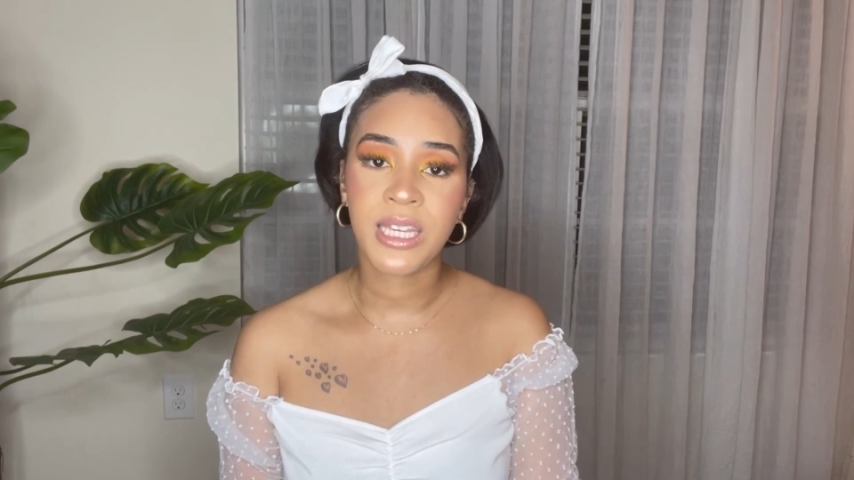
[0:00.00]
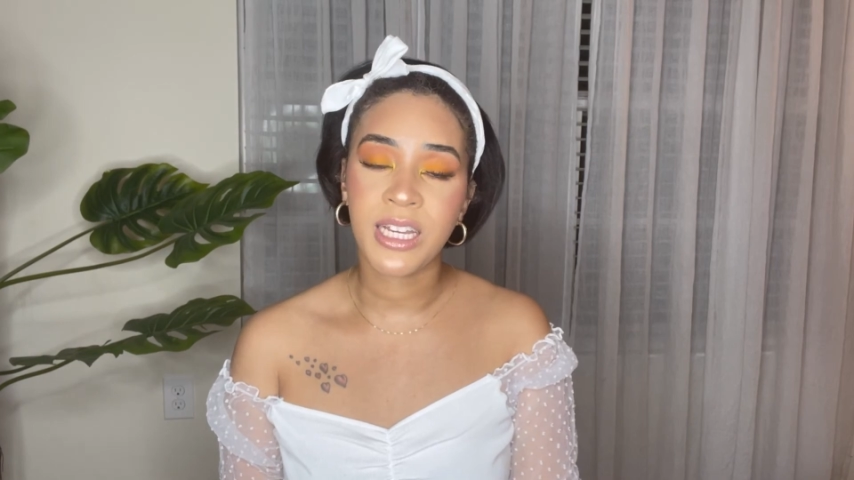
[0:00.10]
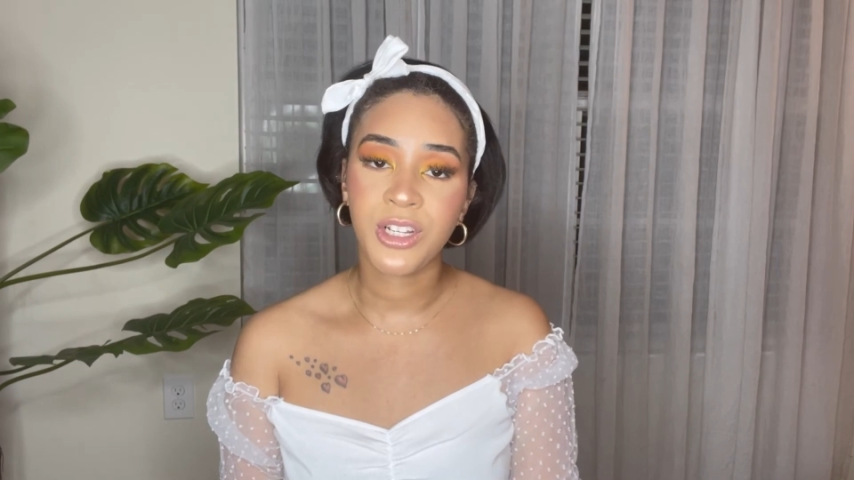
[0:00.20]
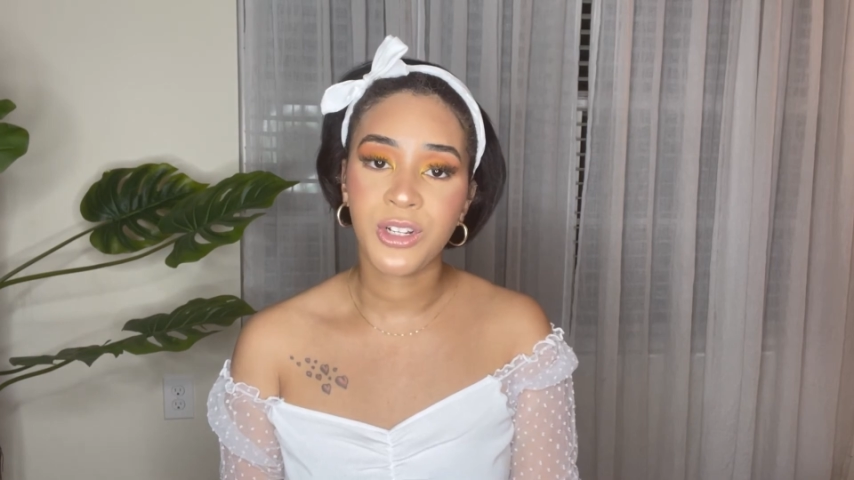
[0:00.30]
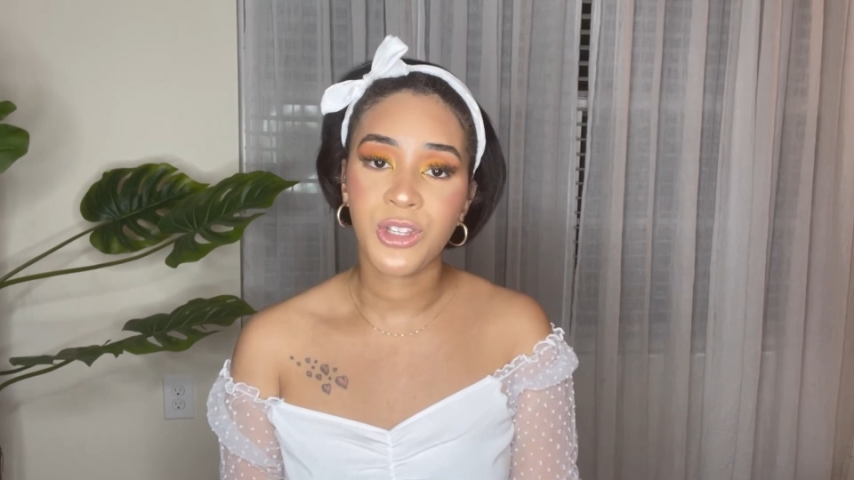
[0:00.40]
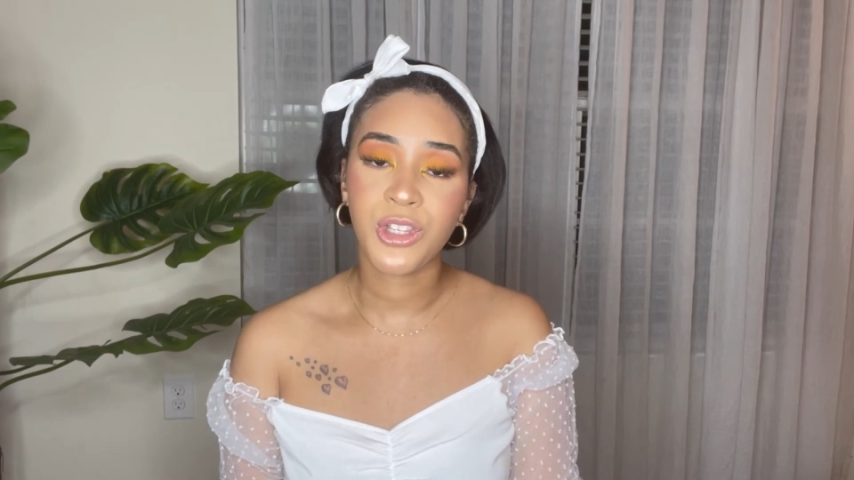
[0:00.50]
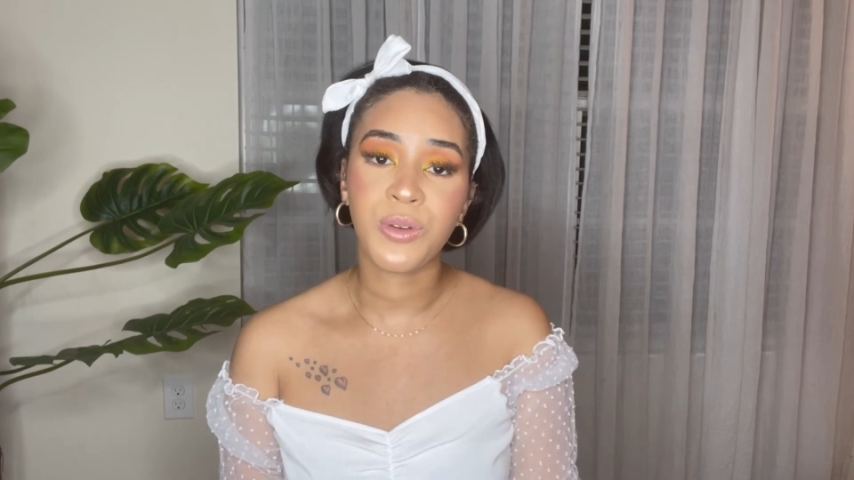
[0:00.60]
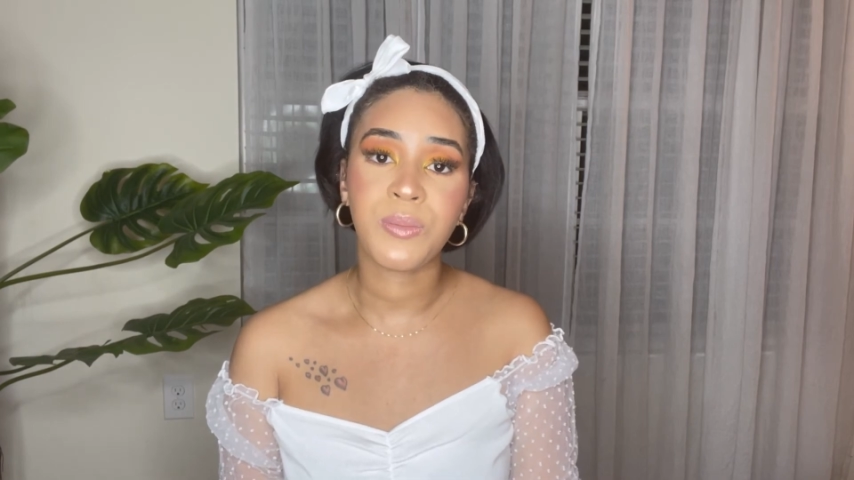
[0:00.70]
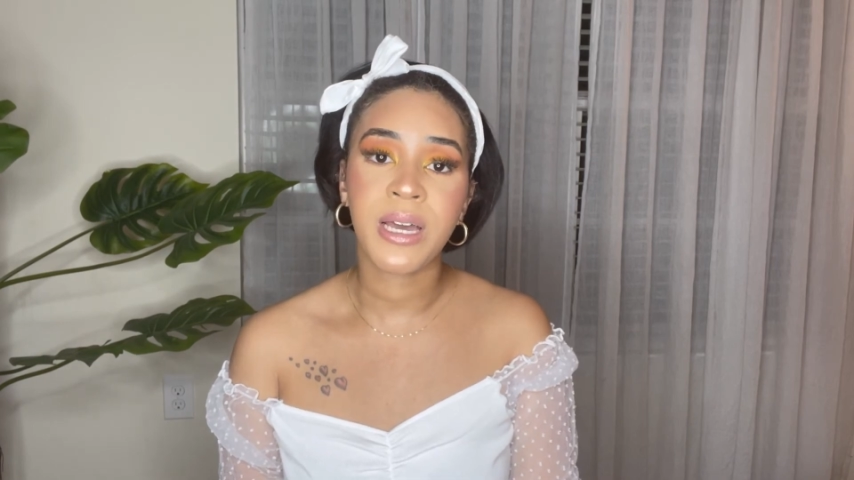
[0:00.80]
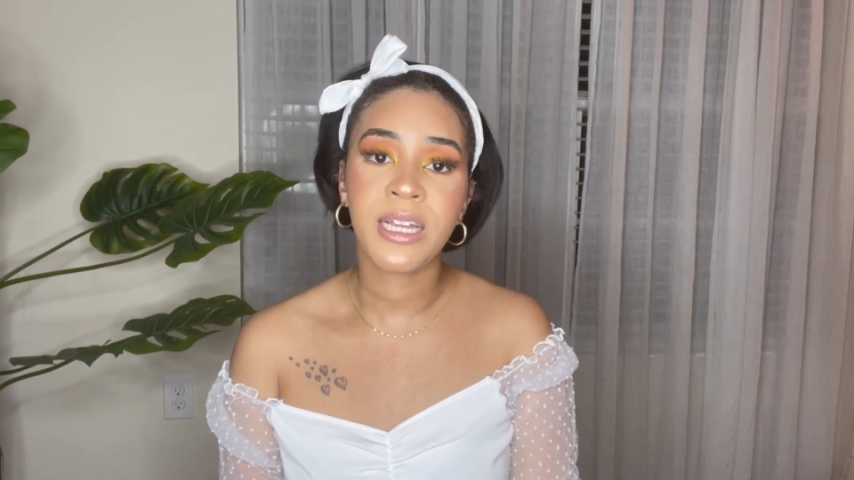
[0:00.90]
textures
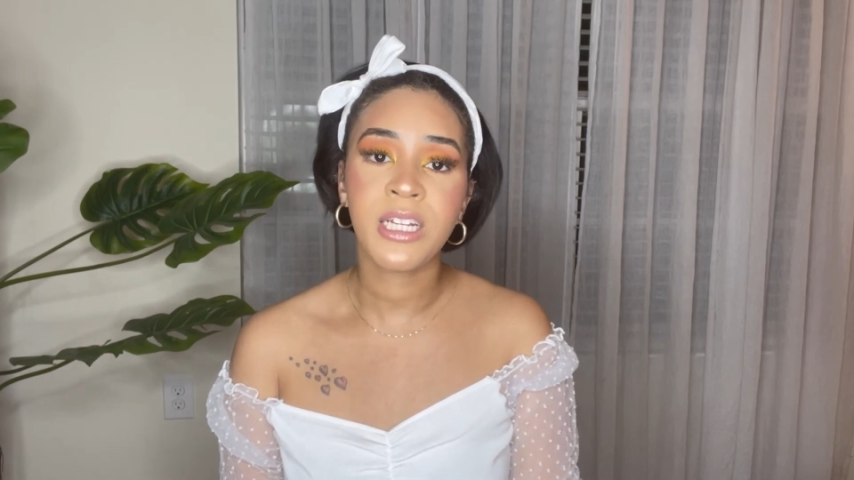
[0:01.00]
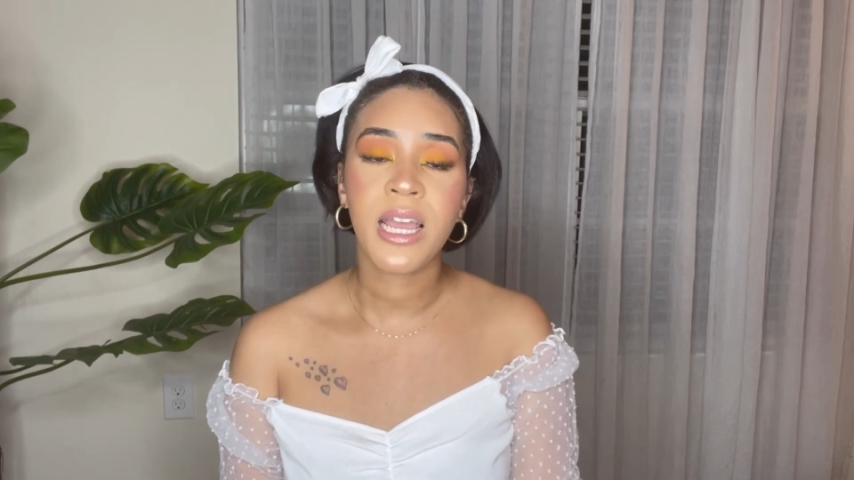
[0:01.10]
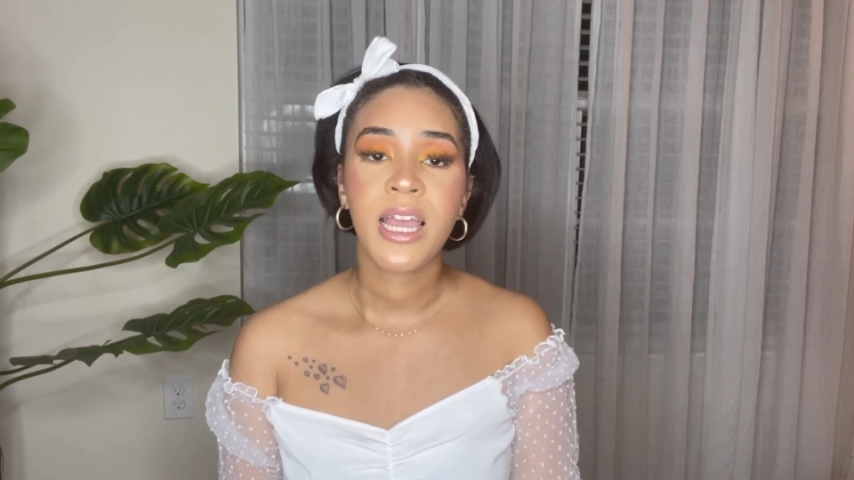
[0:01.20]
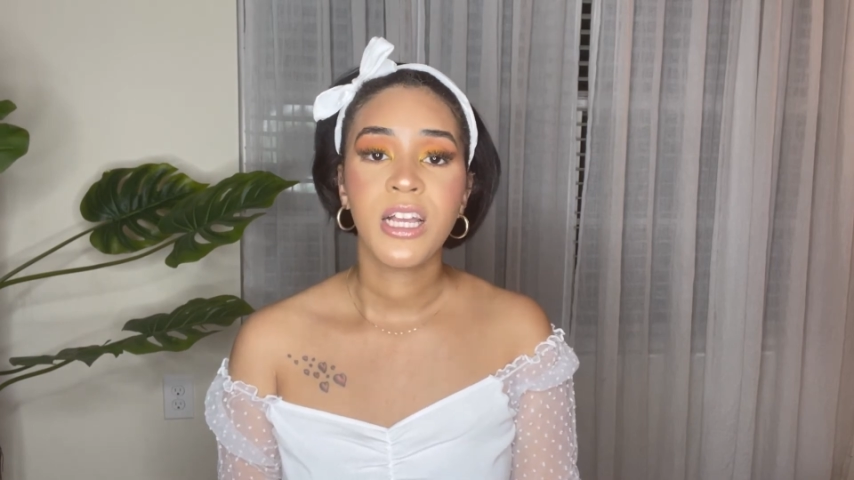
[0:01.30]
too much